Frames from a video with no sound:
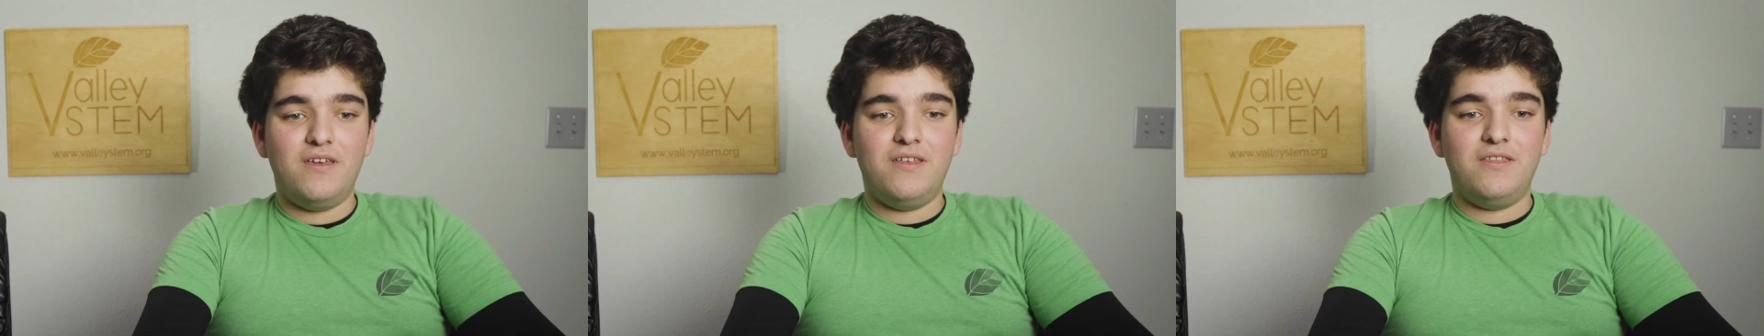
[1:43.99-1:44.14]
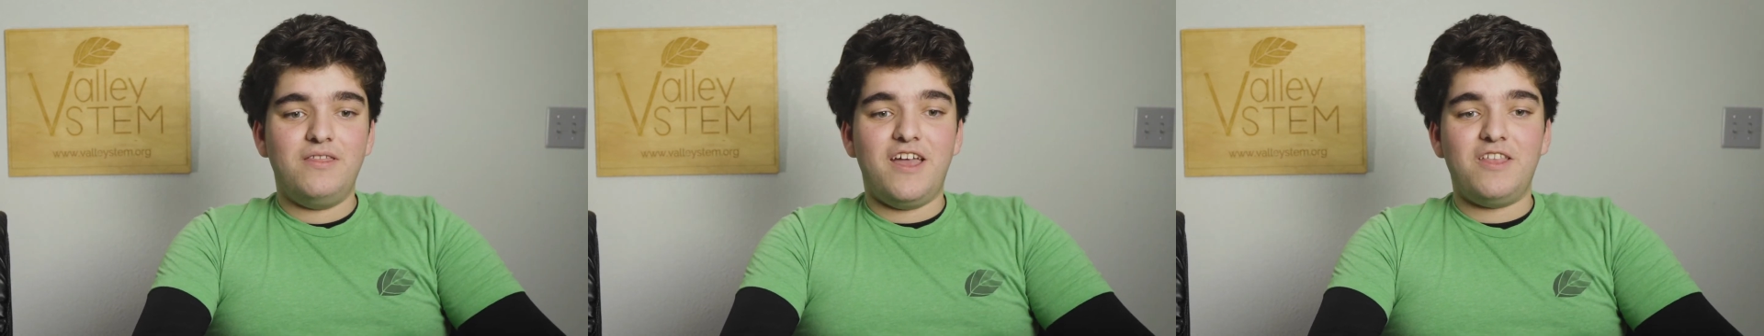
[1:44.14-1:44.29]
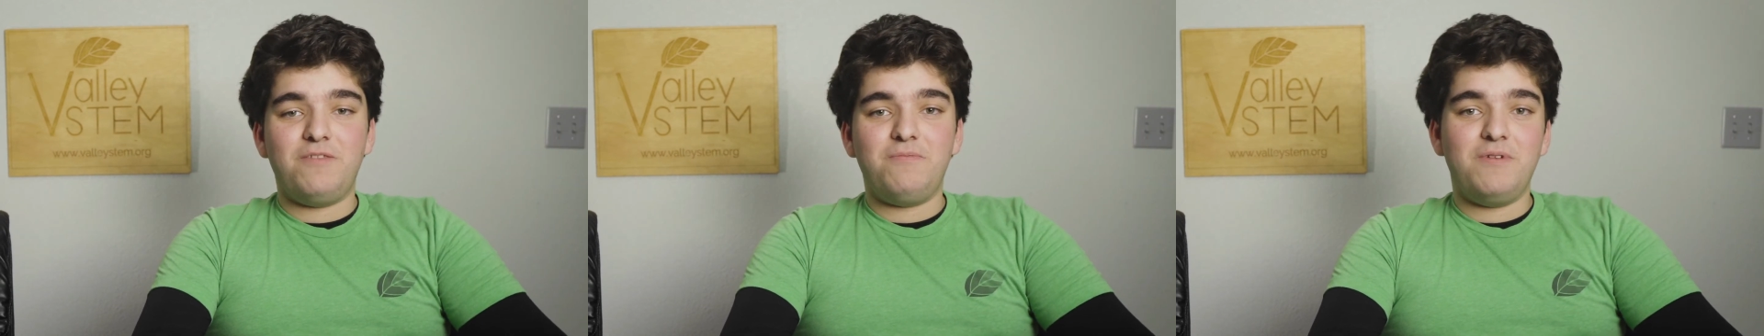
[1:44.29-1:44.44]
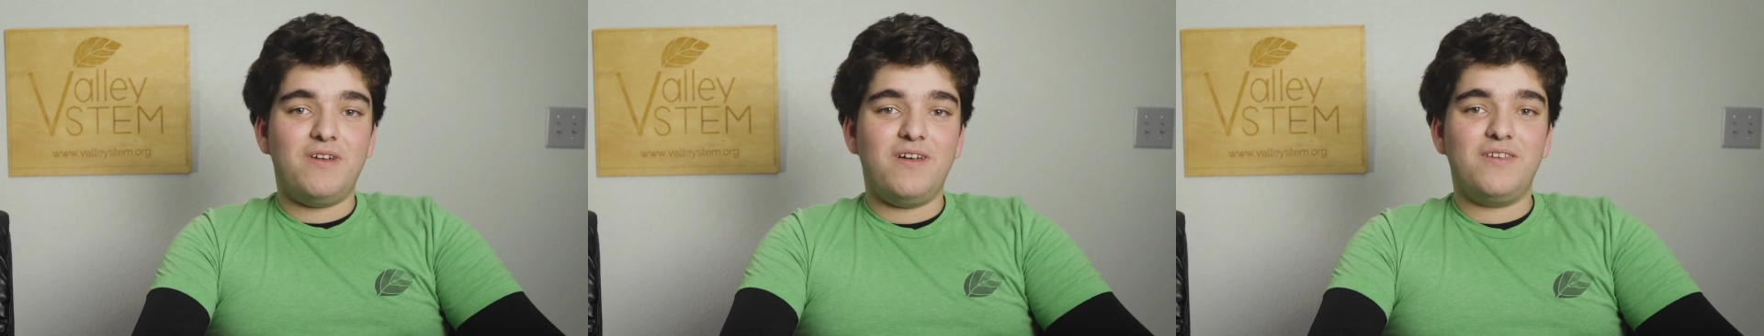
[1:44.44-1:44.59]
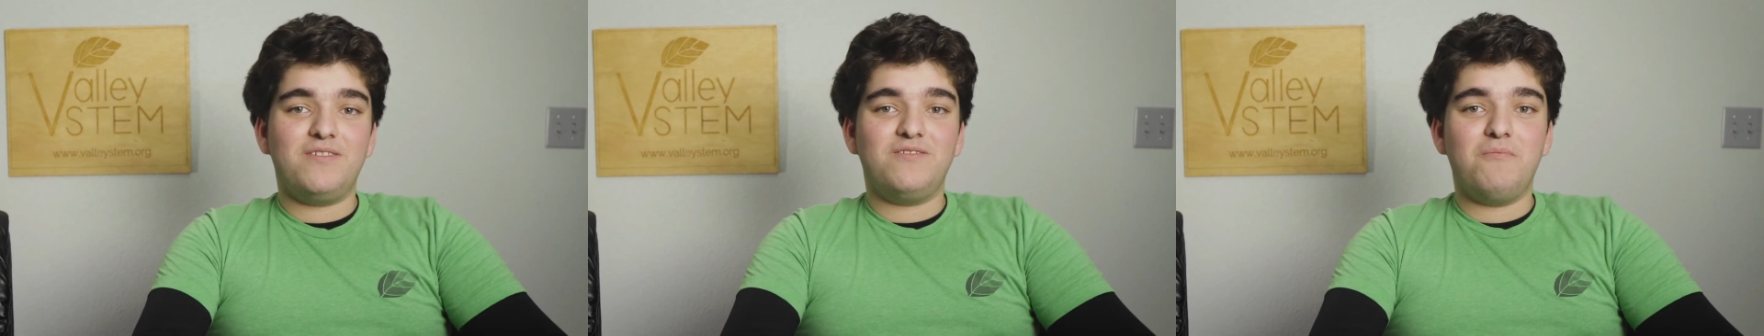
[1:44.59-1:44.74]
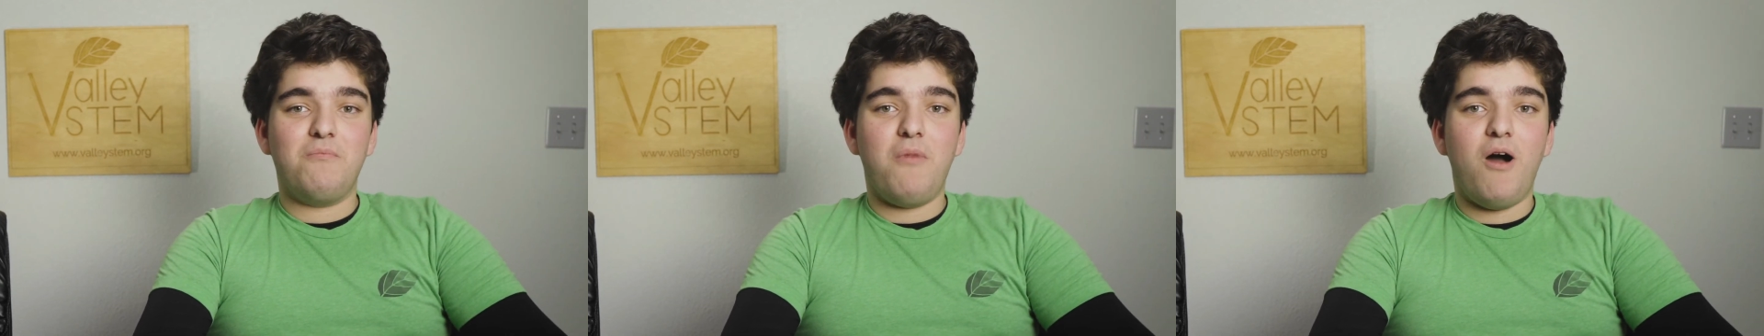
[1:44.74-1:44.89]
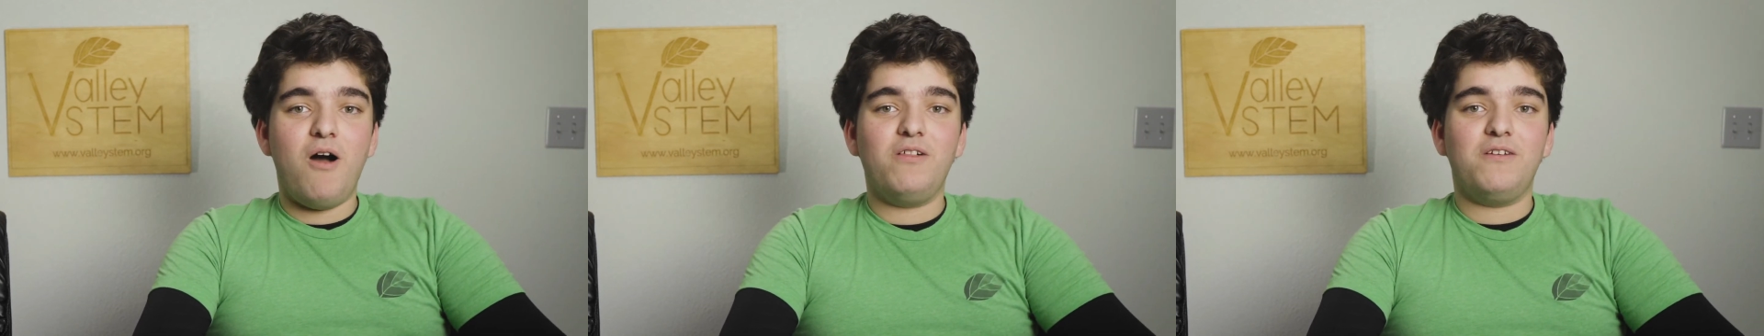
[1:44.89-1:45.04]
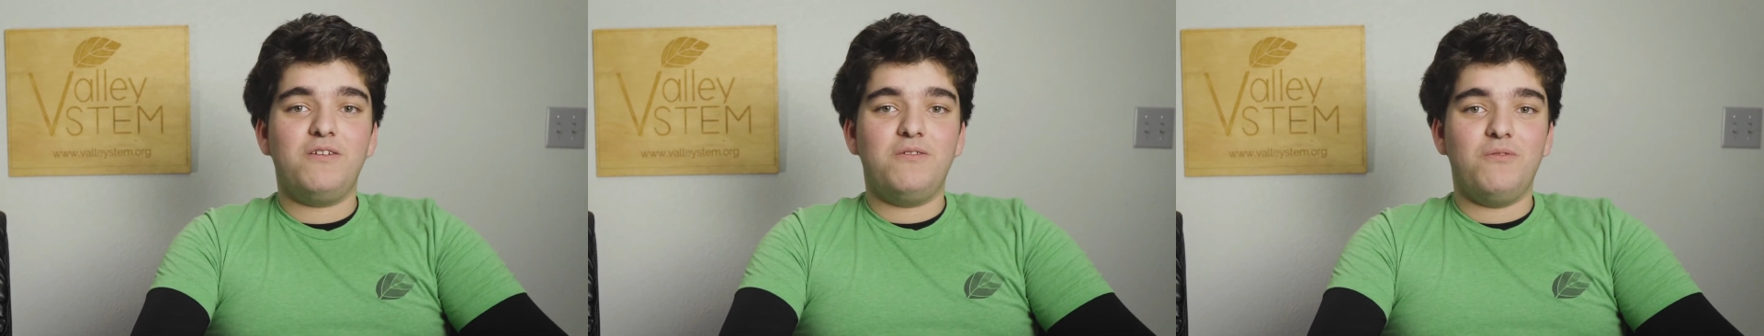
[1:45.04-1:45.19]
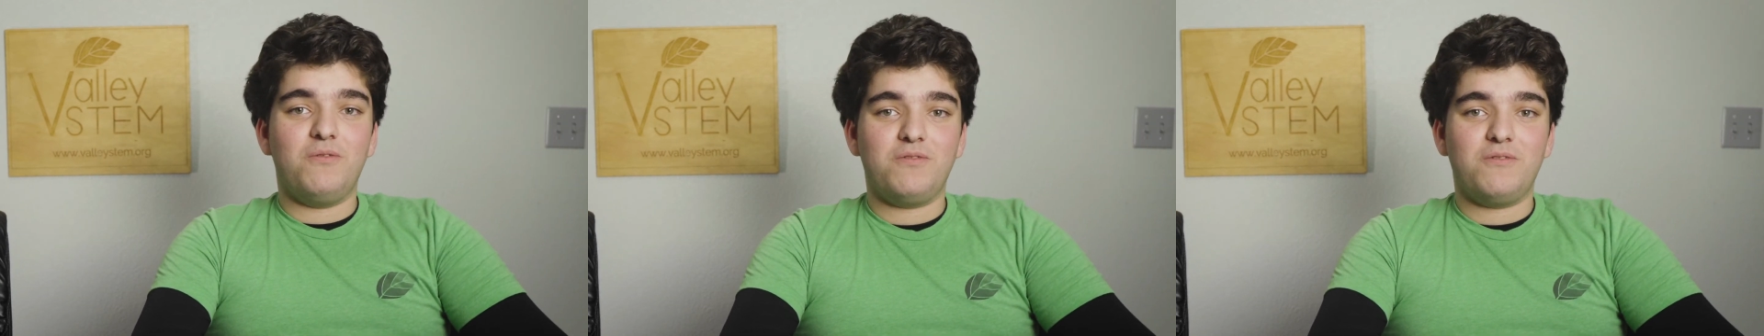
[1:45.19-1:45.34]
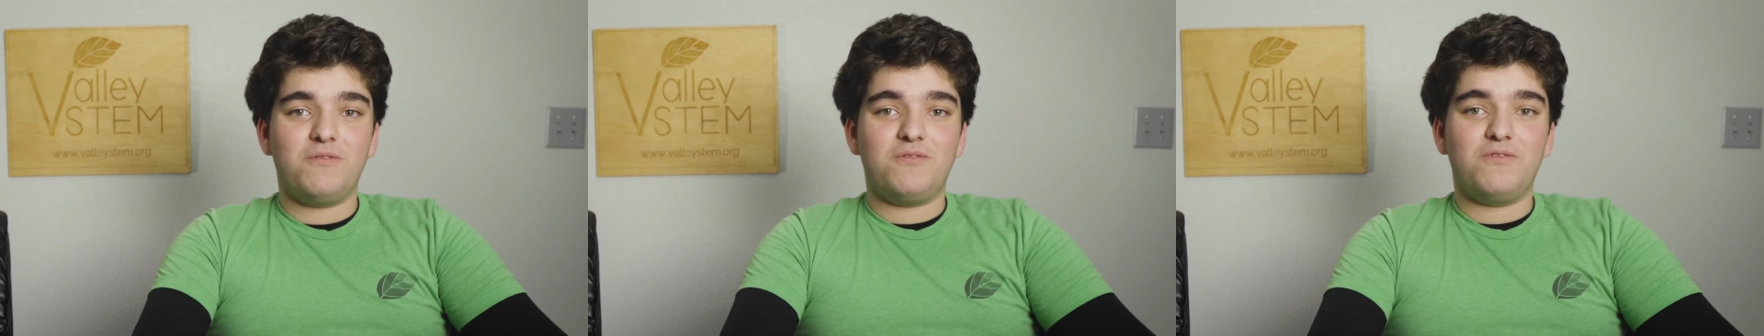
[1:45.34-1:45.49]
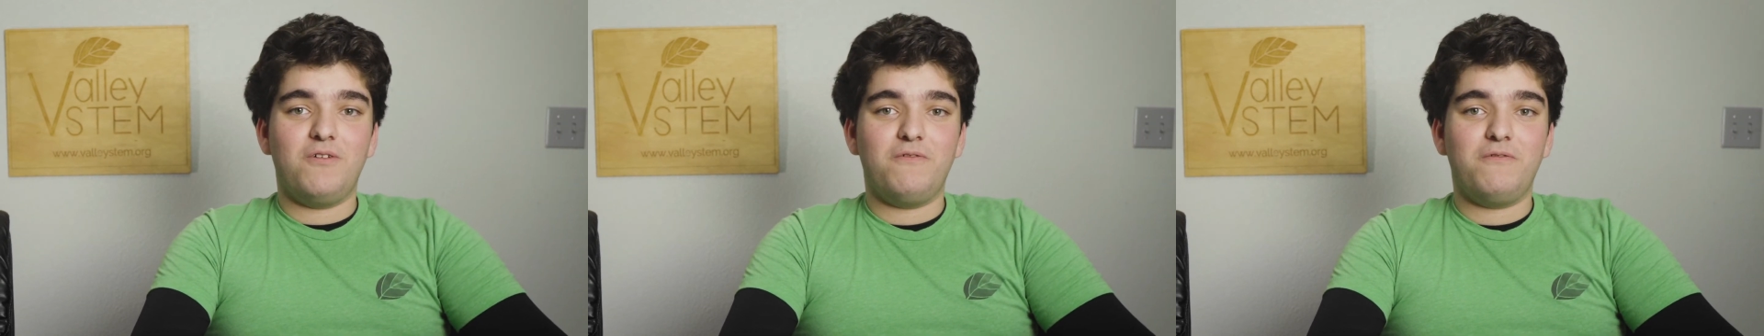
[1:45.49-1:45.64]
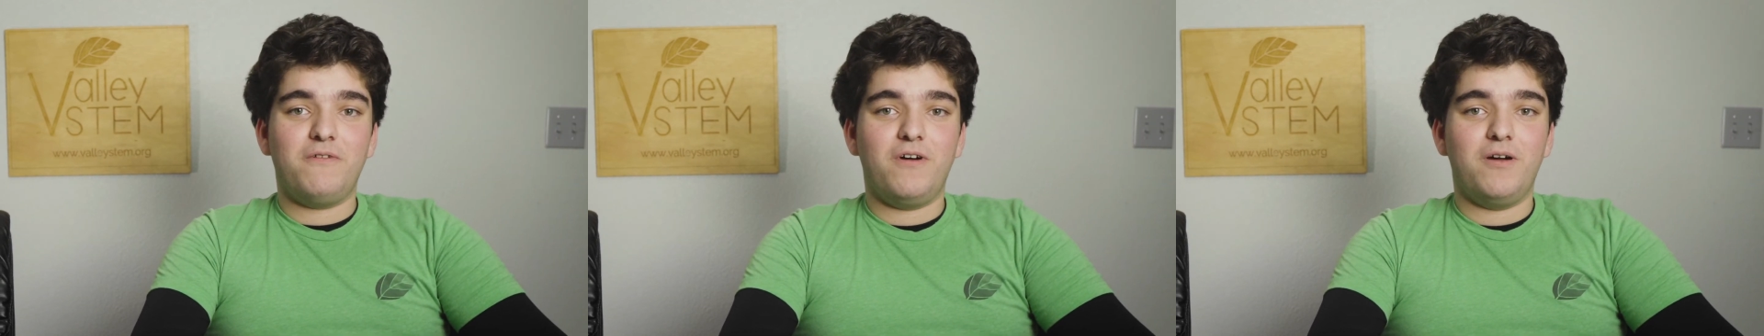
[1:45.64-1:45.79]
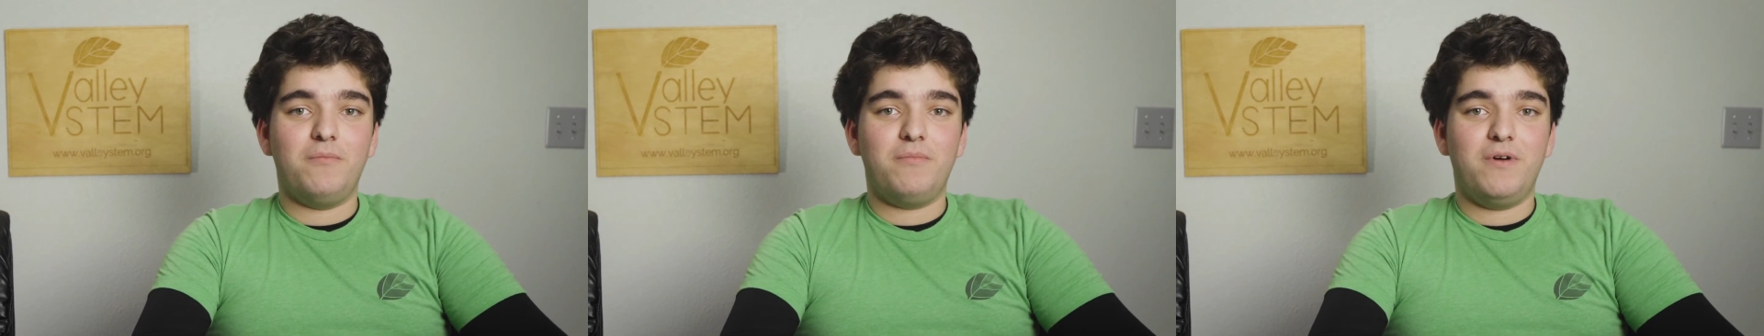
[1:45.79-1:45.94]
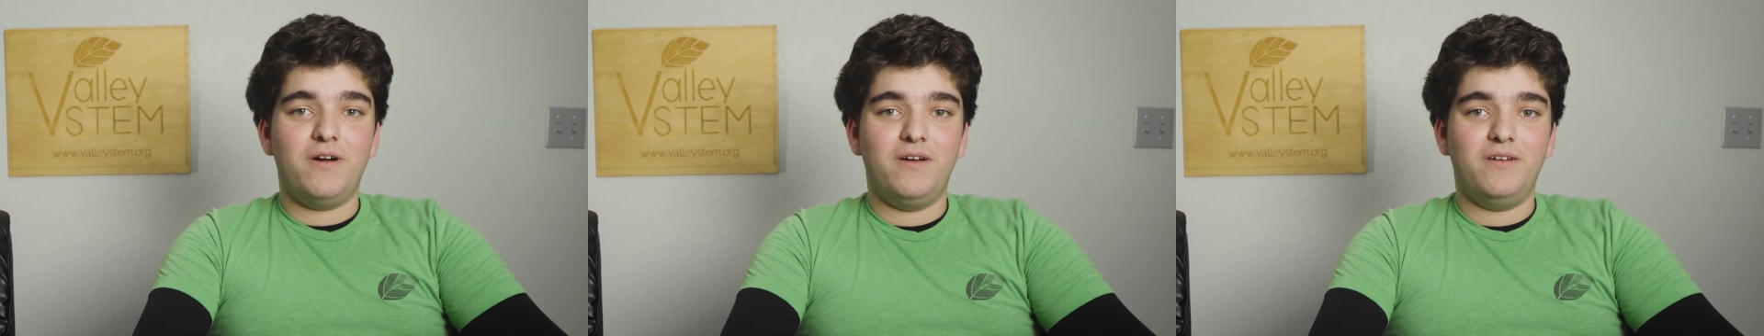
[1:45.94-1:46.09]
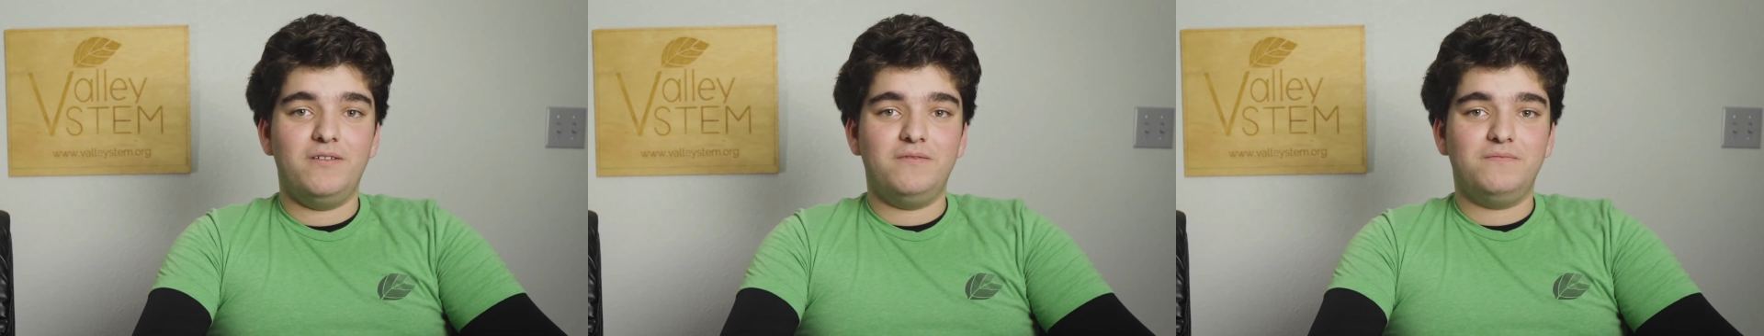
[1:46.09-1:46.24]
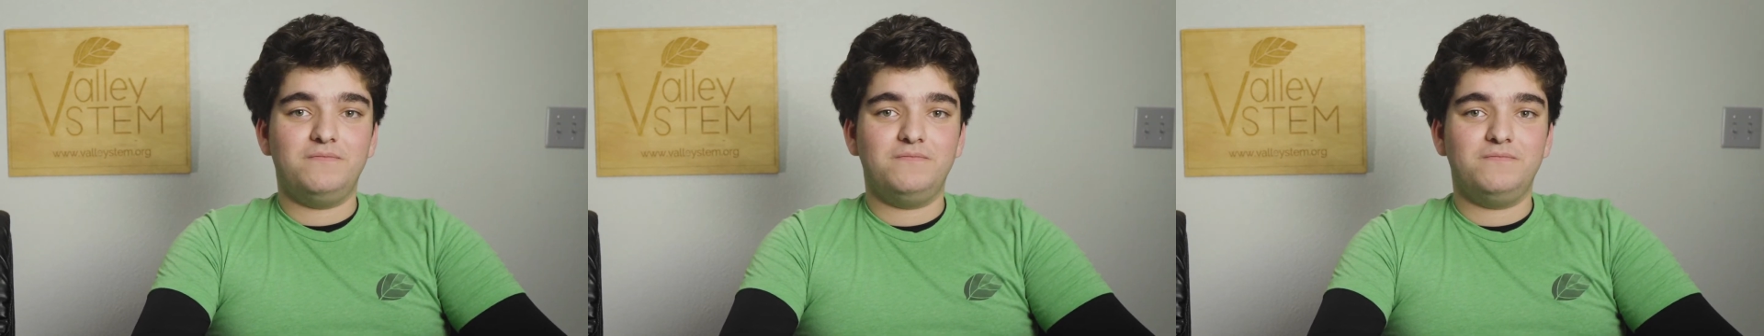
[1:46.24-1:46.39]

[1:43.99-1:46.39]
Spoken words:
That's because the molecules are so far apart.